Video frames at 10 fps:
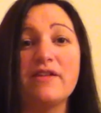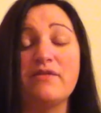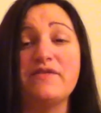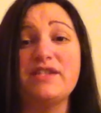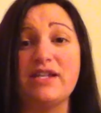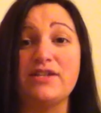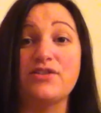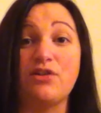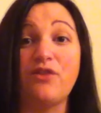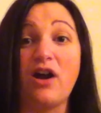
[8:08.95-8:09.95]
that we've seen
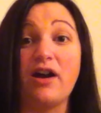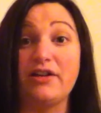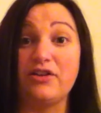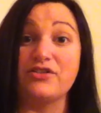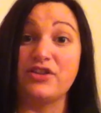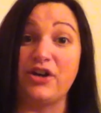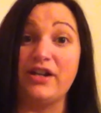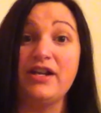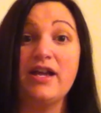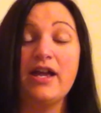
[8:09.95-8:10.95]
so far, it looks good.